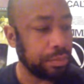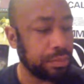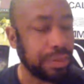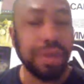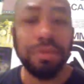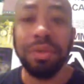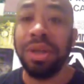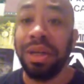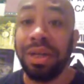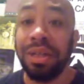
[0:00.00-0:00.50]
they
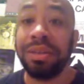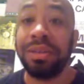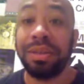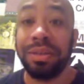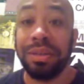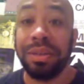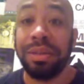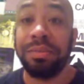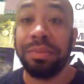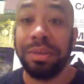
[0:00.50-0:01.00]
were on to
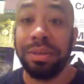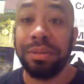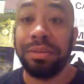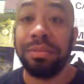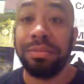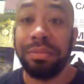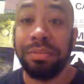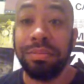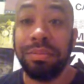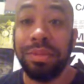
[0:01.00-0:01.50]

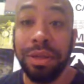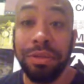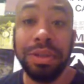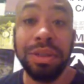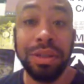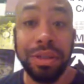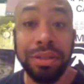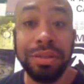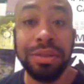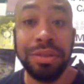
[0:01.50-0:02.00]
something. They
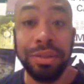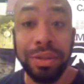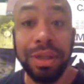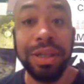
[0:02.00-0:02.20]
were also